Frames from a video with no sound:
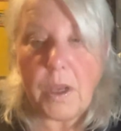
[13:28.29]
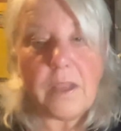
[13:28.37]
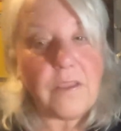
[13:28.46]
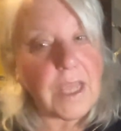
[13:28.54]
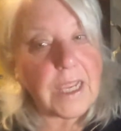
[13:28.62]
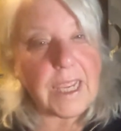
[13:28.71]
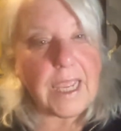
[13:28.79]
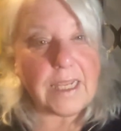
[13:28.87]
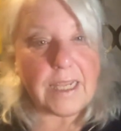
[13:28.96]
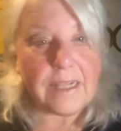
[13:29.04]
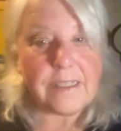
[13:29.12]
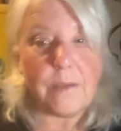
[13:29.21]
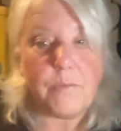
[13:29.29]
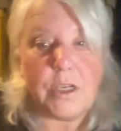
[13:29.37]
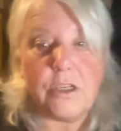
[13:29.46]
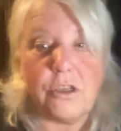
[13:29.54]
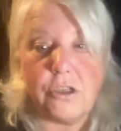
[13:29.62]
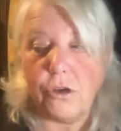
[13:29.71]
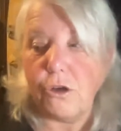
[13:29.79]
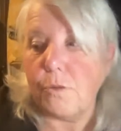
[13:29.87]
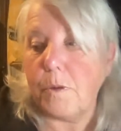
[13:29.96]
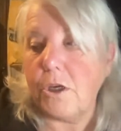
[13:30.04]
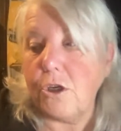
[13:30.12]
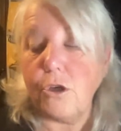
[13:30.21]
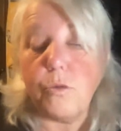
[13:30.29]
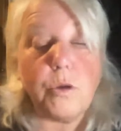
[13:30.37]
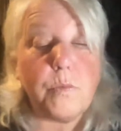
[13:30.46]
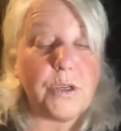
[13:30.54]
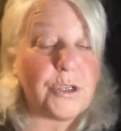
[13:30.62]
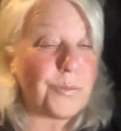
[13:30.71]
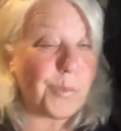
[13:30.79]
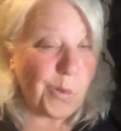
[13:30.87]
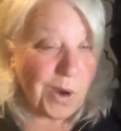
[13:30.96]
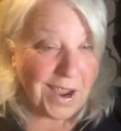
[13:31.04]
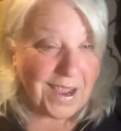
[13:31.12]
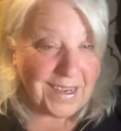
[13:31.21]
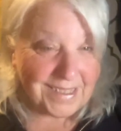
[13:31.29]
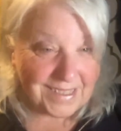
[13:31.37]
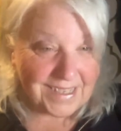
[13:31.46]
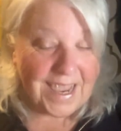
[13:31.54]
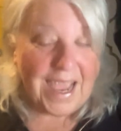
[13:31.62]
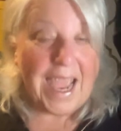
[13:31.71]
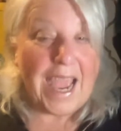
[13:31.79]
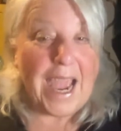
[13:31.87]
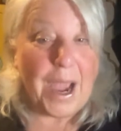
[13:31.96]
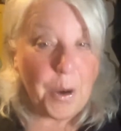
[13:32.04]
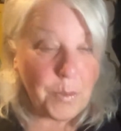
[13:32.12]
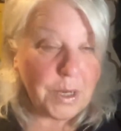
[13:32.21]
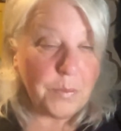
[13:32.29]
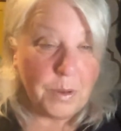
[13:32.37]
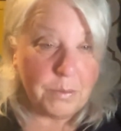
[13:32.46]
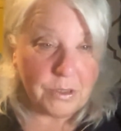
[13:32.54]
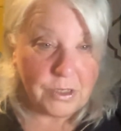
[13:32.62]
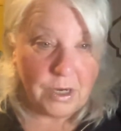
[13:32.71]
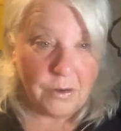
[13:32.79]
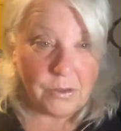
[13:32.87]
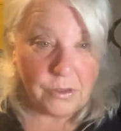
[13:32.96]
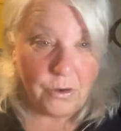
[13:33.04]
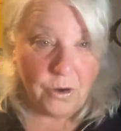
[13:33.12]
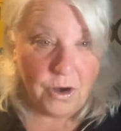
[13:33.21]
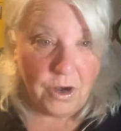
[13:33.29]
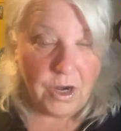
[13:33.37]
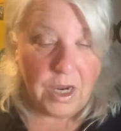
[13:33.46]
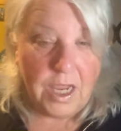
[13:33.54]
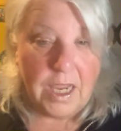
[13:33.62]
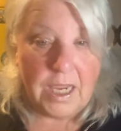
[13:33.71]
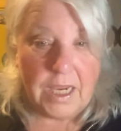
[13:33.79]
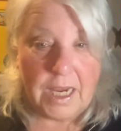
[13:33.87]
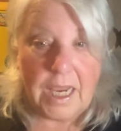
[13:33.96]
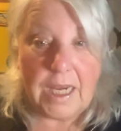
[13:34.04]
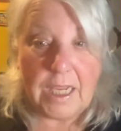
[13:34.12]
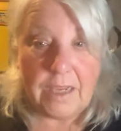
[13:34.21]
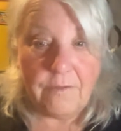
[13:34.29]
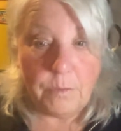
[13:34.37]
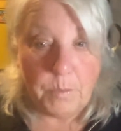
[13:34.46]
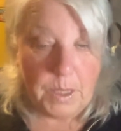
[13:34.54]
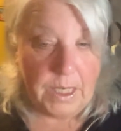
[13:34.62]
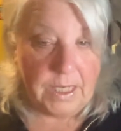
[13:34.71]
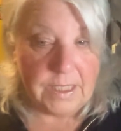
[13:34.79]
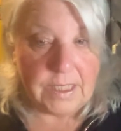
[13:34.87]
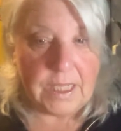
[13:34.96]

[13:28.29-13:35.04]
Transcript: But again, that's something to search, because you would be surprised how many public showers there are in any given place.